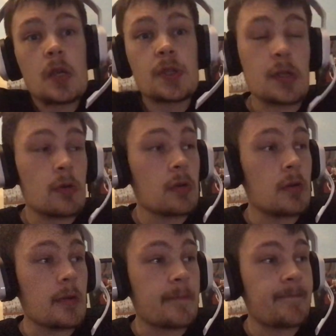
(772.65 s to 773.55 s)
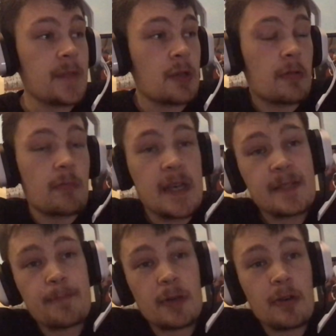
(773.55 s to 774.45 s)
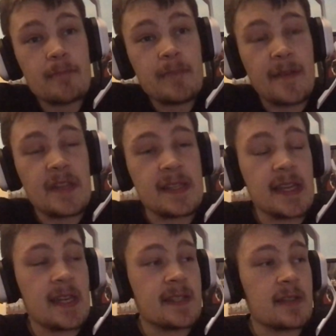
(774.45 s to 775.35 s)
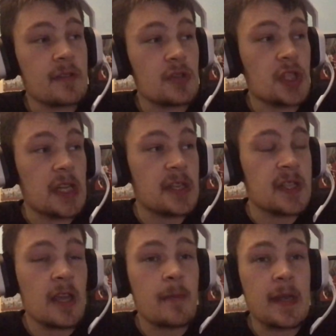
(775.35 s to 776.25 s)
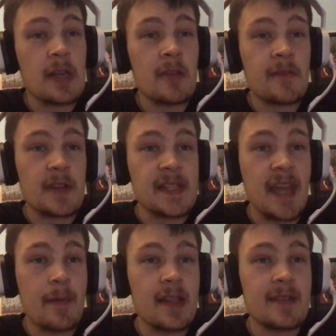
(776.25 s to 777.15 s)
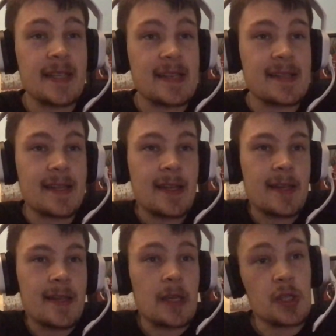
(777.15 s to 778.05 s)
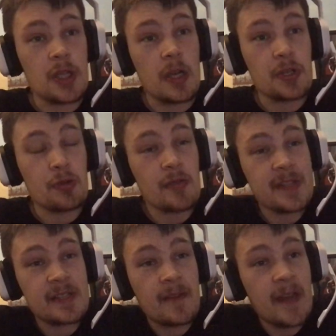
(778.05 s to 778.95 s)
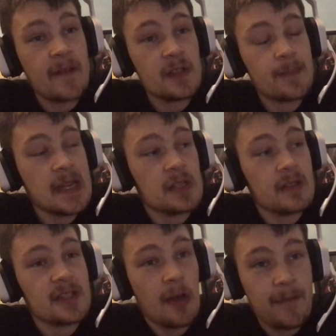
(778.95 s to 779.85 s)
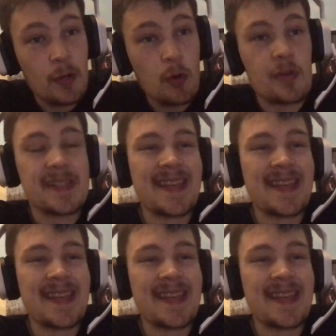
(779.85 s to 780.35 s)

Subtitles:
So, you know, West Brom have decided to change him. And now they've got Sam Allardyce in charge, who is a survival specialist, of course.